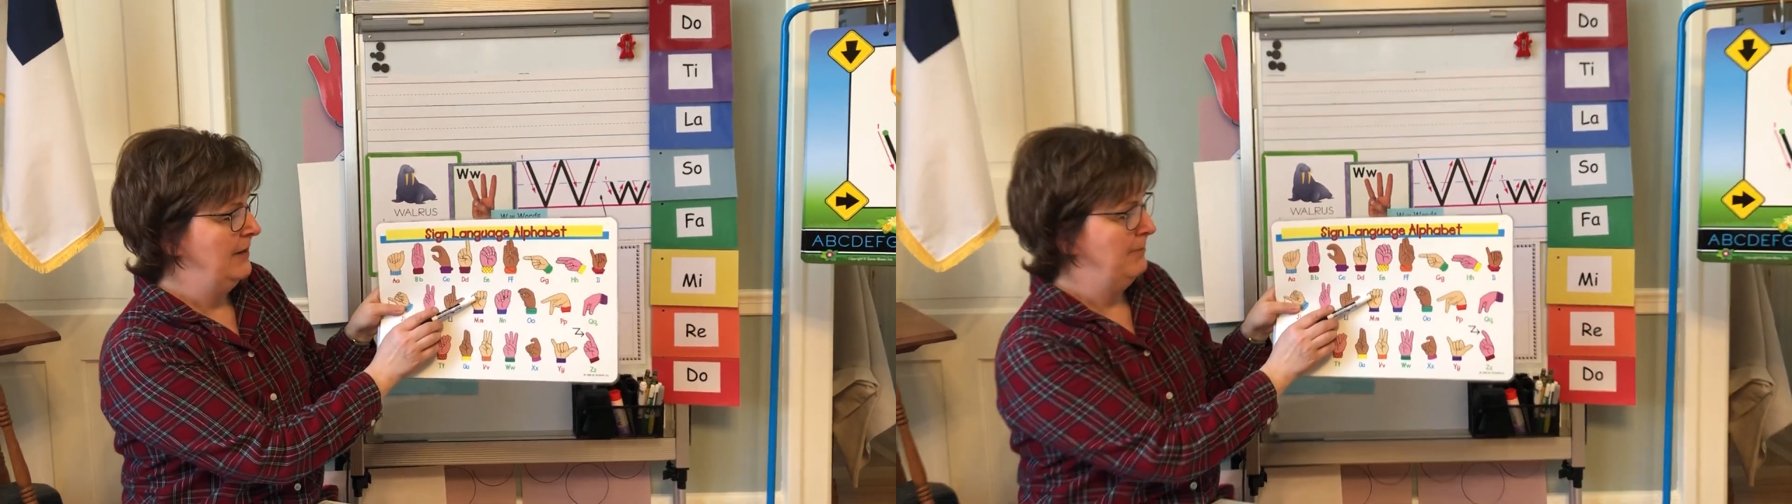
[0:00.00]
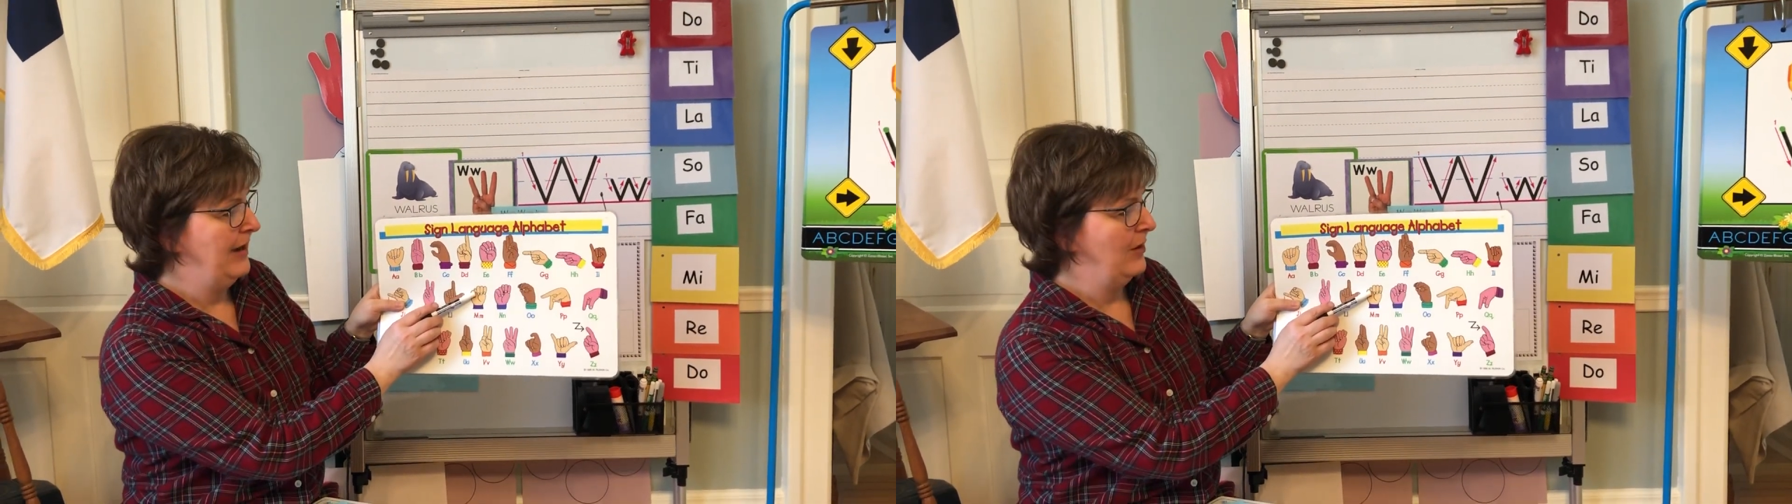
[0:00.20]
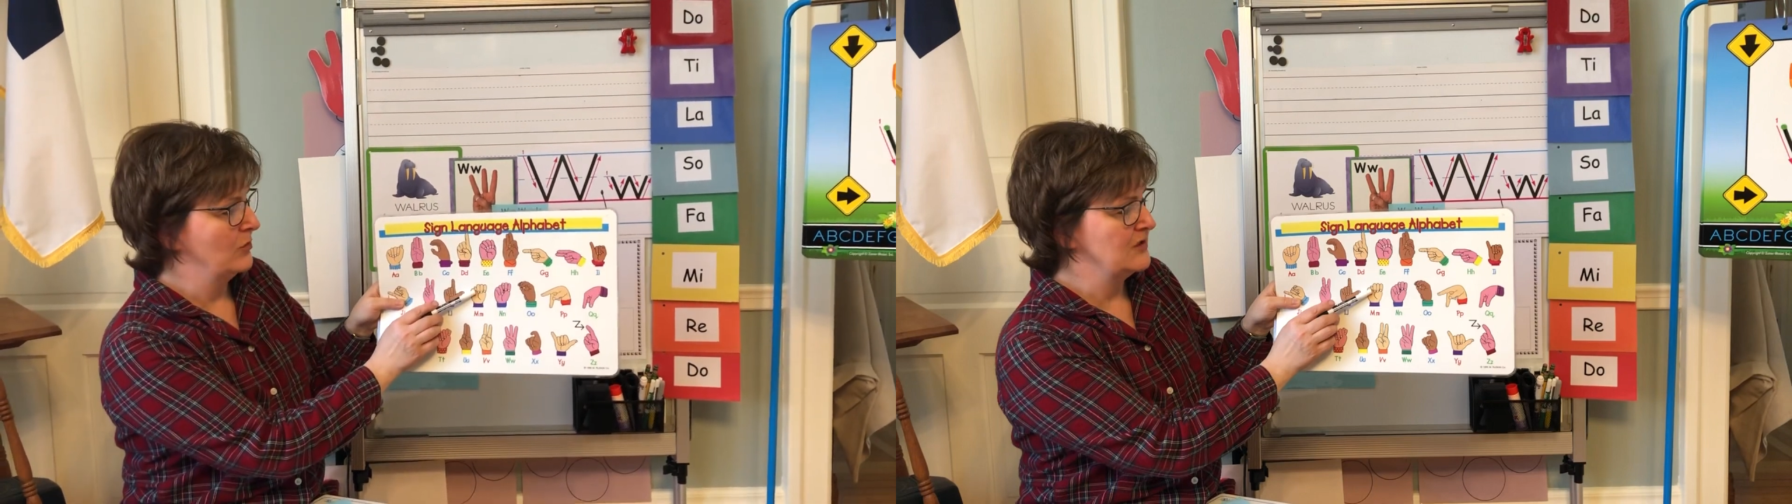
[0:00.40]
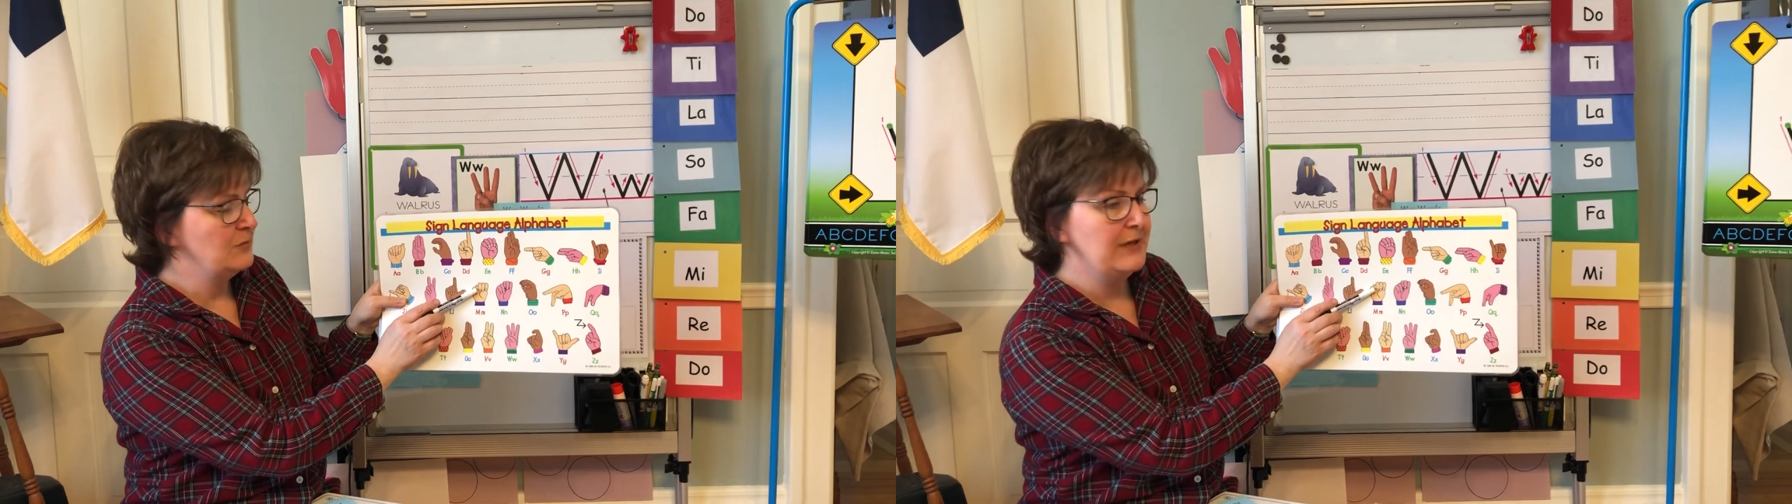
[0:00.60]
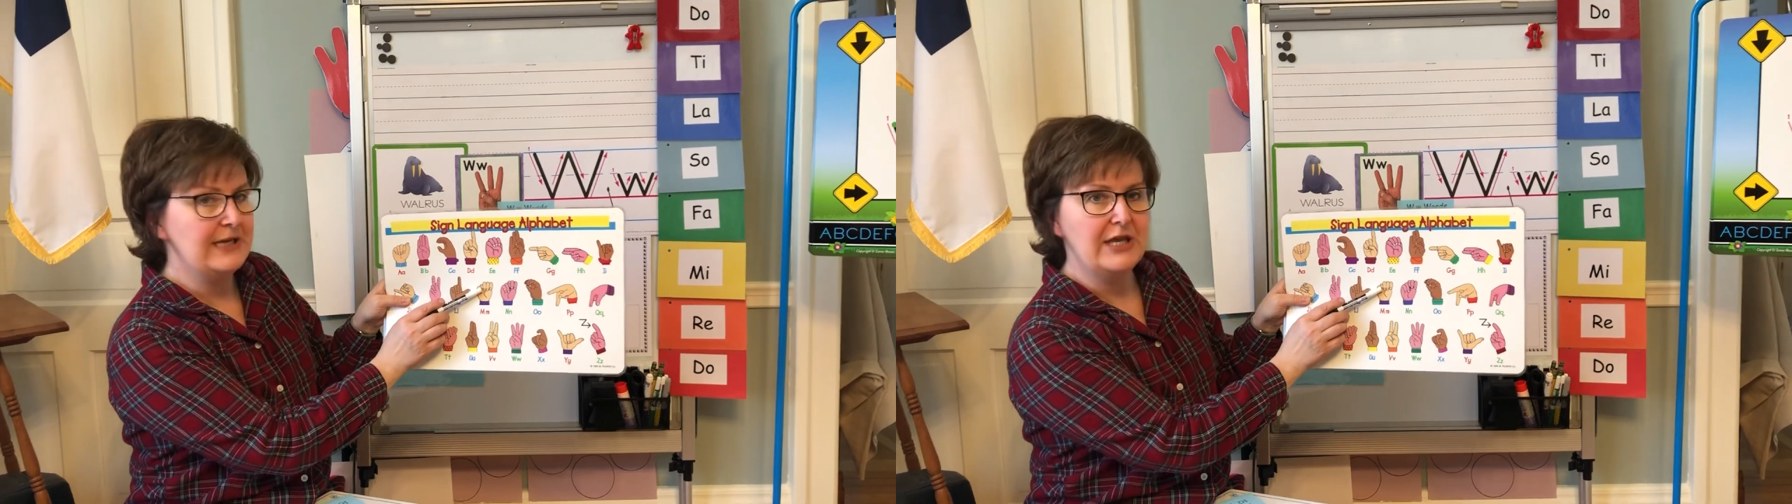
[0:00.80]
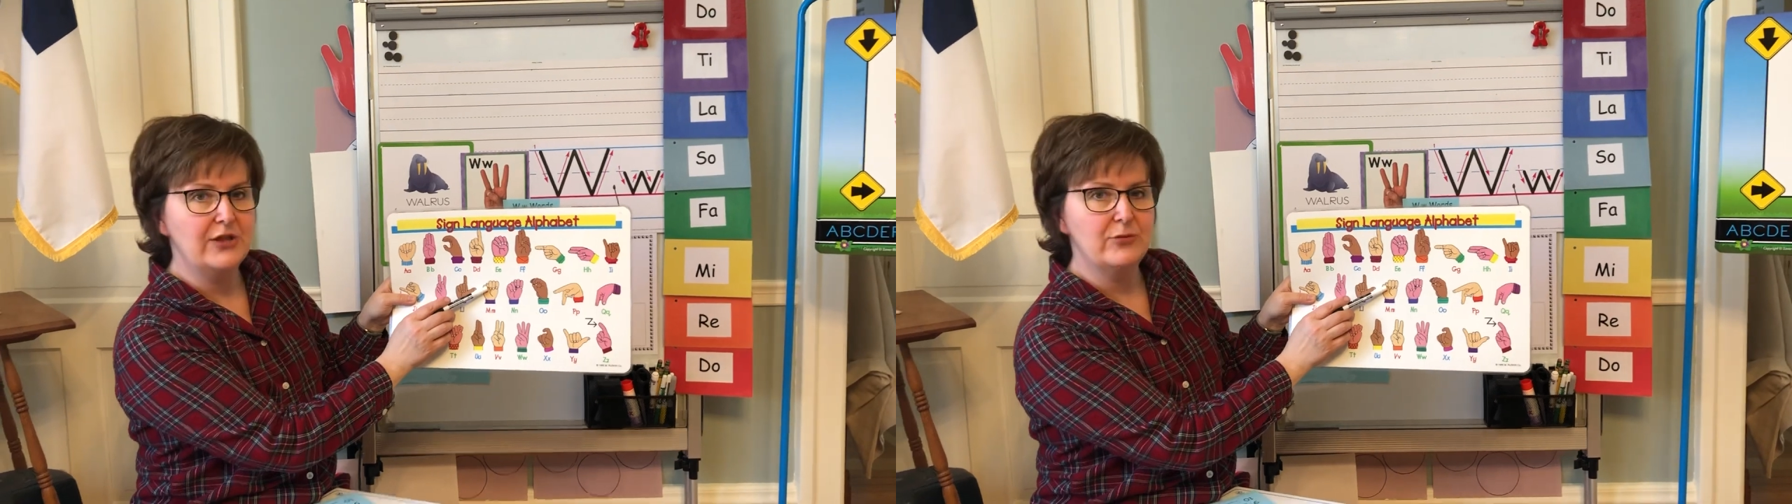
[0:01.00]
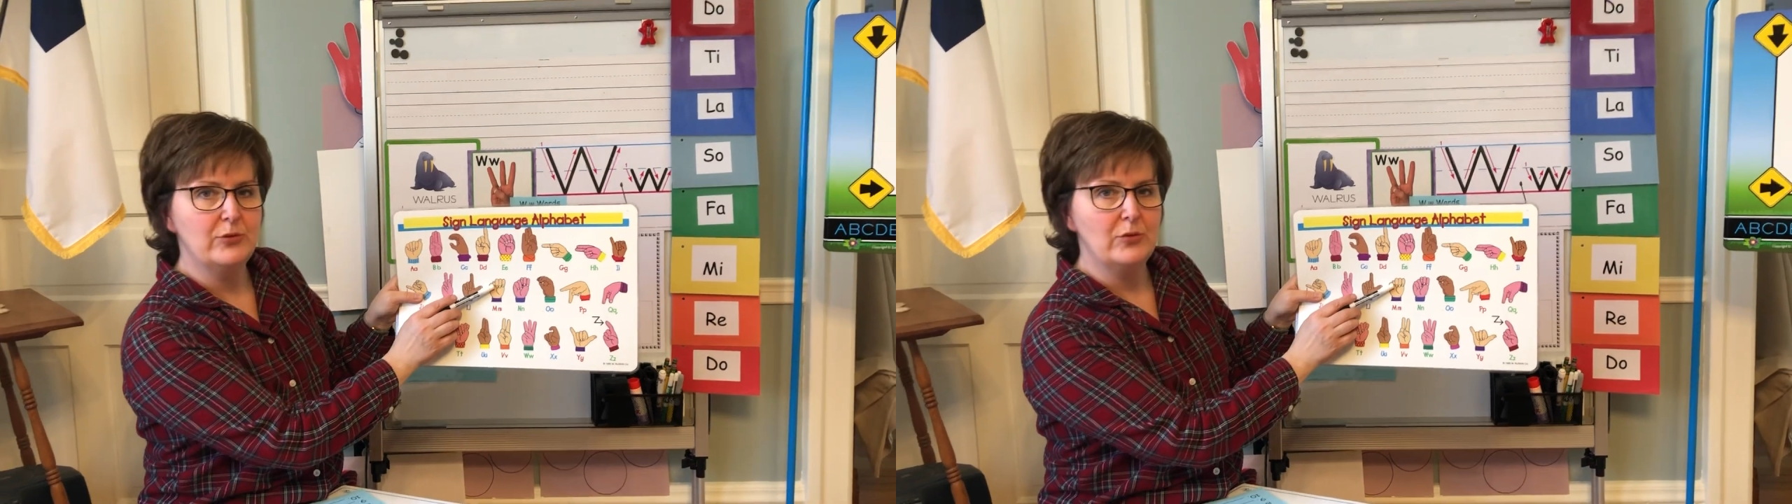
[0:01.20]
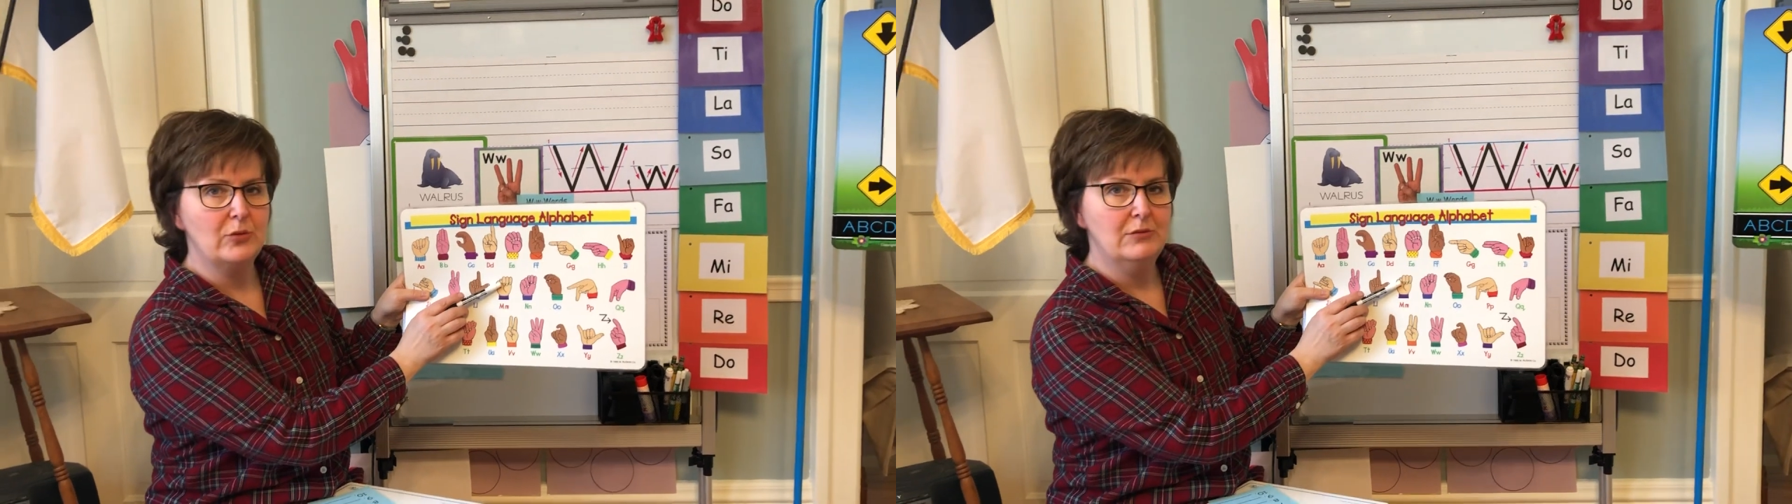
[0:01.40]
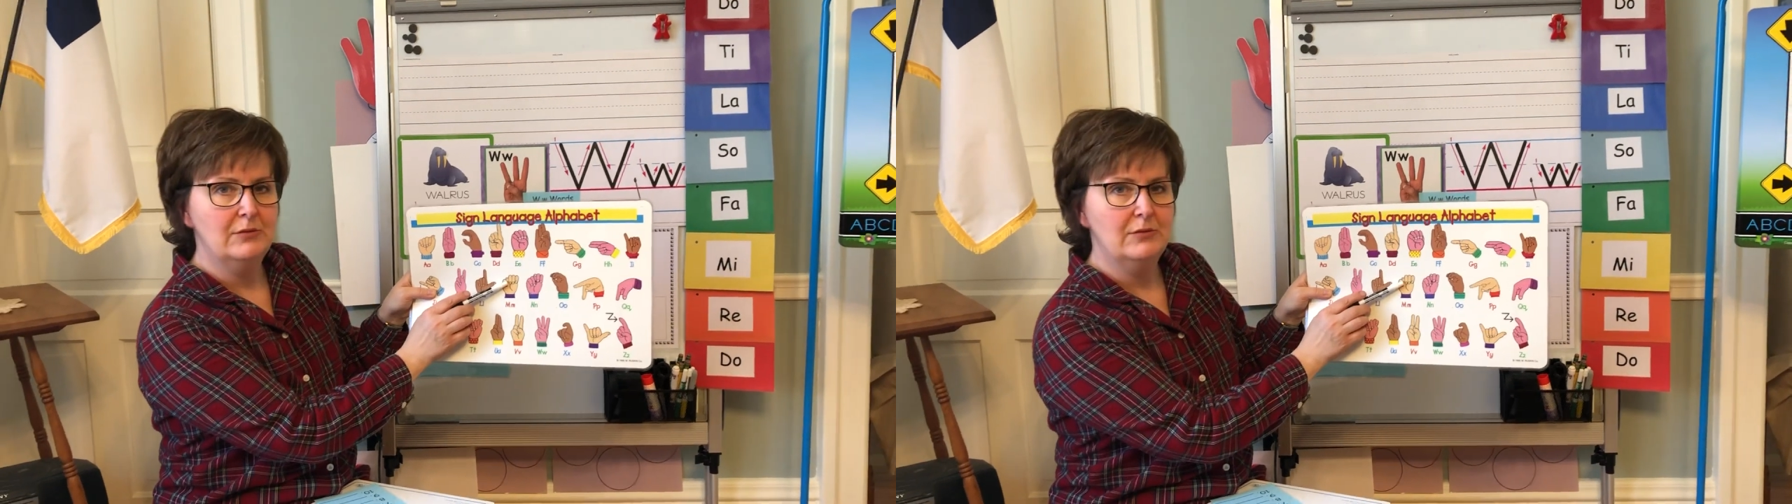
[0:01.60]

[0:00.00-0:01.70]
mouse peeking through